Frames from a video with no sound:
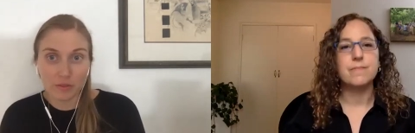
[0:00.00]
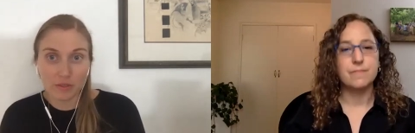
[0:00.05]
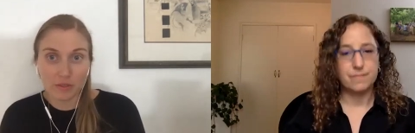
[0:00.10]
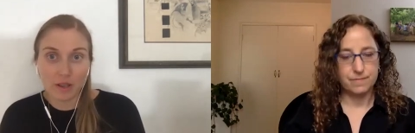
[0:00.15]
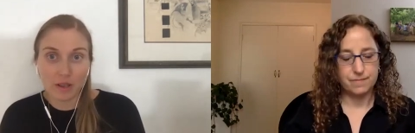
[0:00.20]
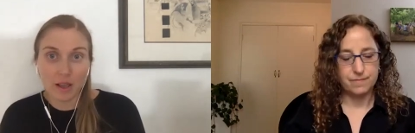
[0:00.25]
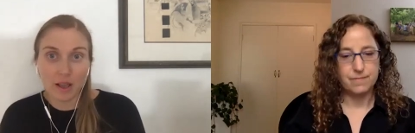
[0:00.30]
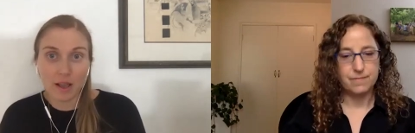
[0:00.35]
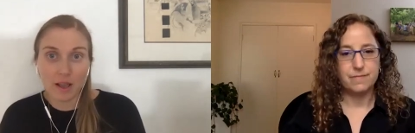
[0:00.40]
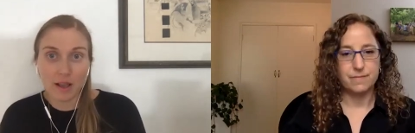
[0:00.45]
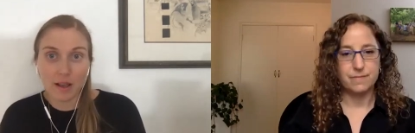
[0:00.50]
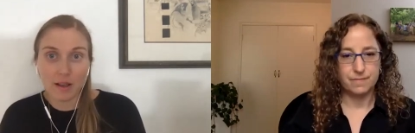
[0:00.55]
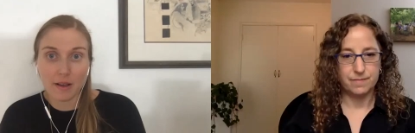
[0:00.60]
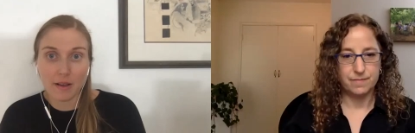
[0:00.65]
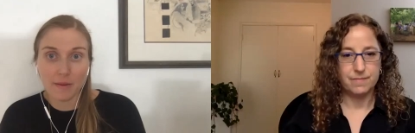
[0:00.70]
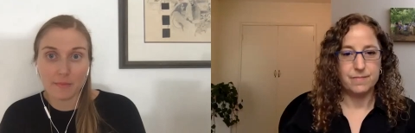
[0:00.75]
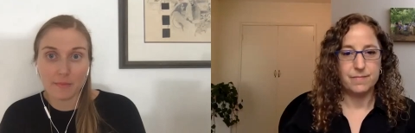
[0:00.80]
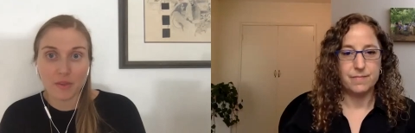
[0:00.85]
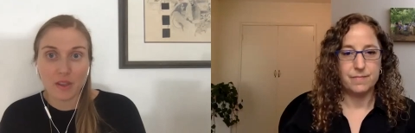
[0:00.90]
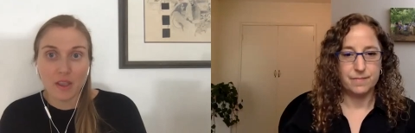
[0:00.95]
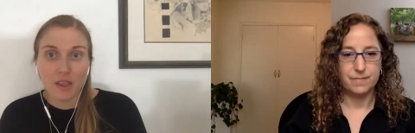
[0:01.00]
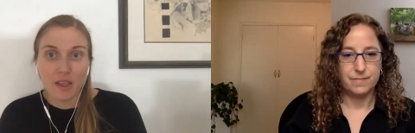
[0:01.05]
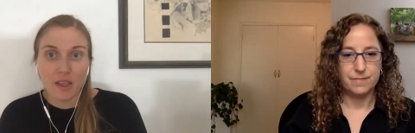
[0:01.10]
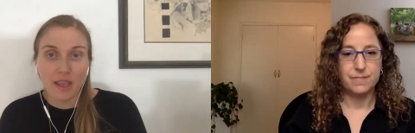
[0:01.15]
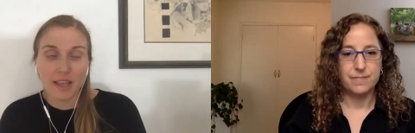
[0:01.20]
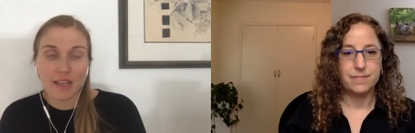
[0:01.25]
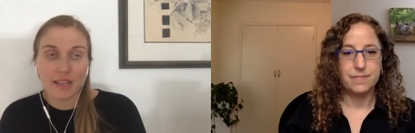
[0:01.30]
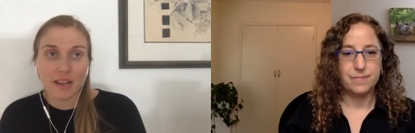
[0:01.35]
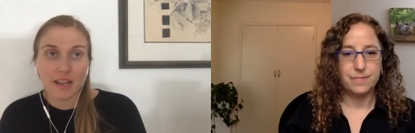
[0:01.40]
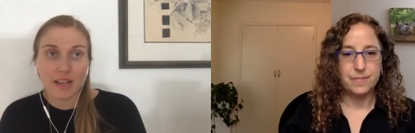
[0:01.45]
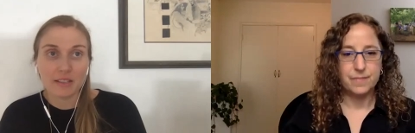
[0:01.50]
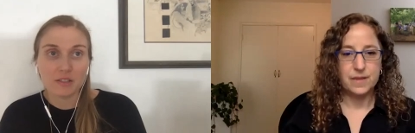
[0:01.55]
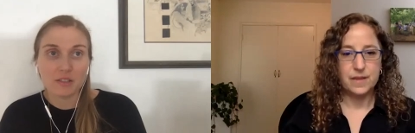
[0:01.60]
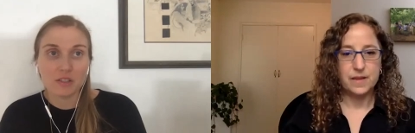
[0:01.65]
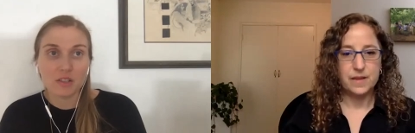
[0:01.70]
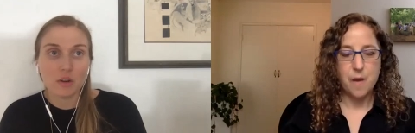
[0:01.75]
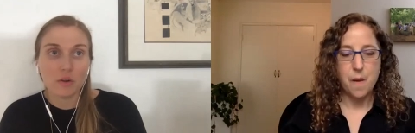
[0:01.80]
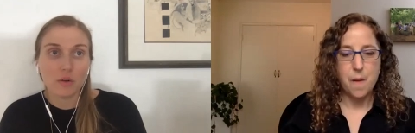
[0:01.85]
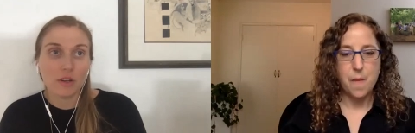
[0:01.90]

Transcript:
Speaker 1: Um, and, and, so, and,